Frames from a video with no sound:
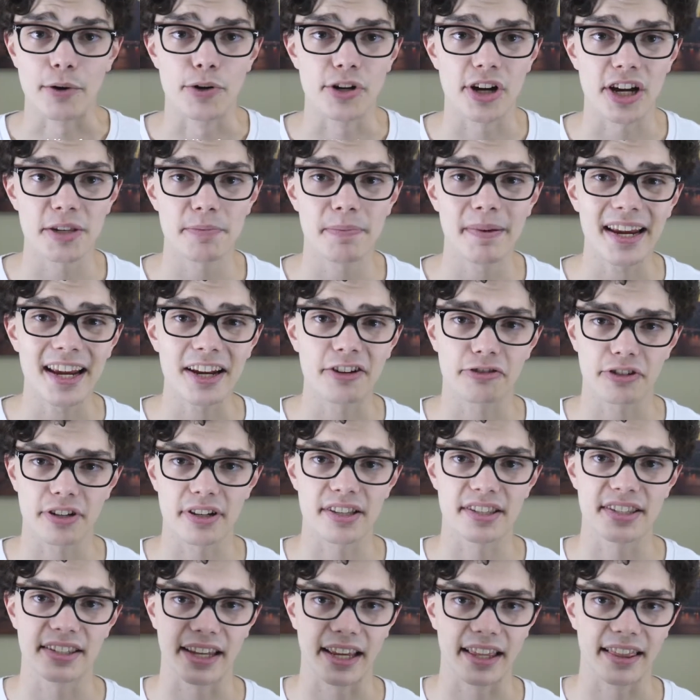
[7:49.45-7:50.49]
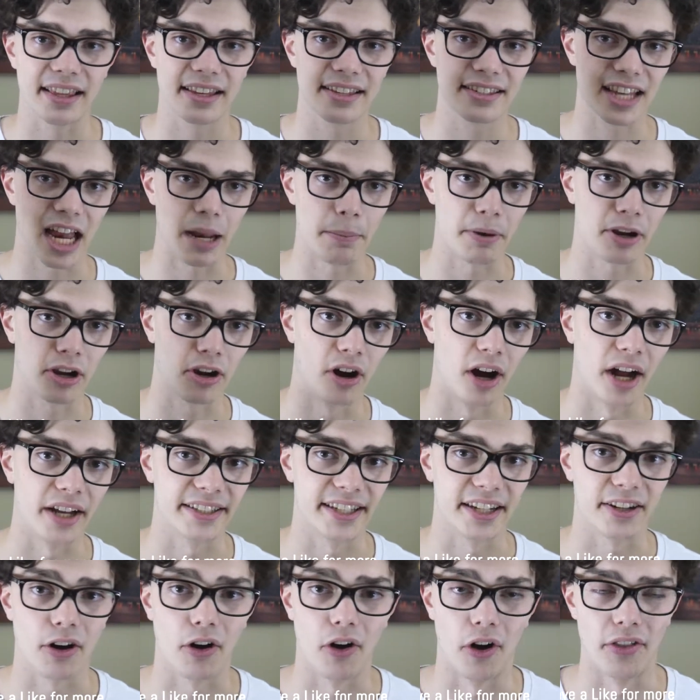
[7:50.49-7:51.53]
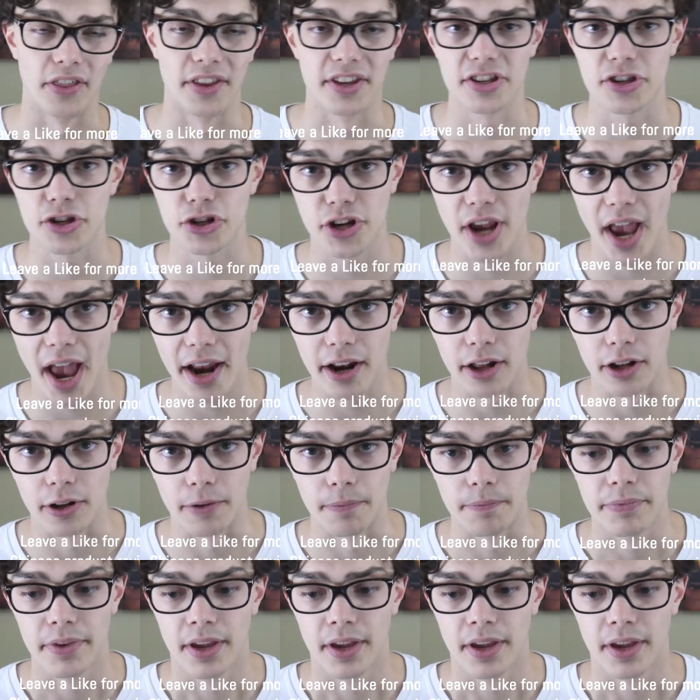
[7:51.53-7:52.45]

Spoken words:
Would you guys be interested in seeing this type of content on this channel?